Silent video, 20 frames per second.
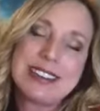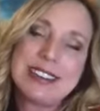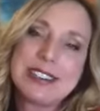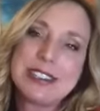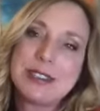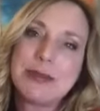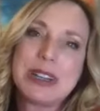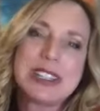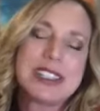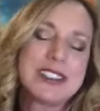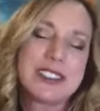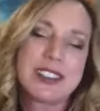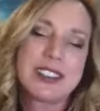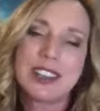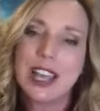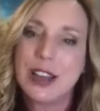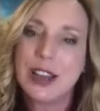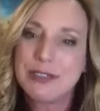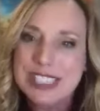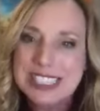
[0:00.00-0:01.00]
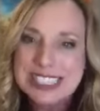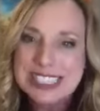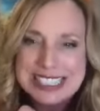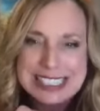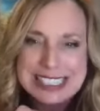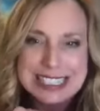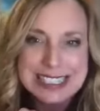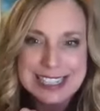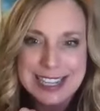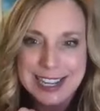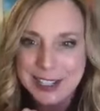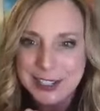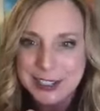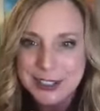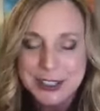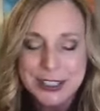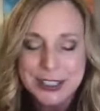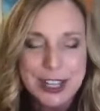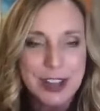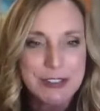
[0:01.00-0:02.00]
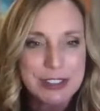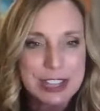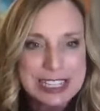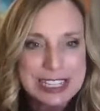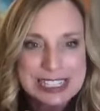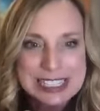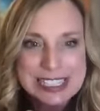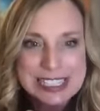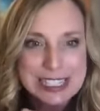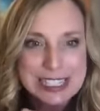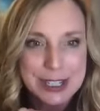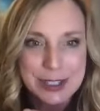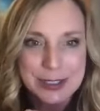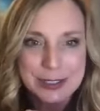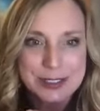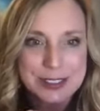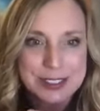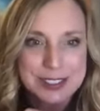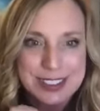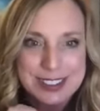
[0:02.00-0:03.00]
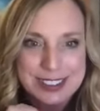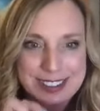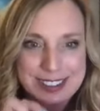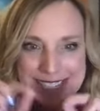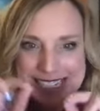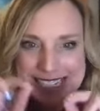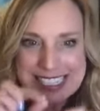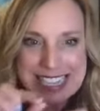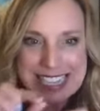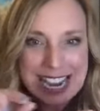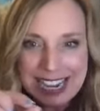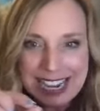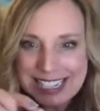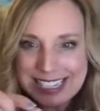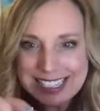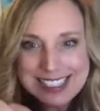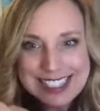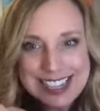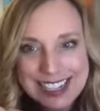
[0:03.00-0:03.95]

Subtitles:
I just loved the detail of it, you know, the tiny,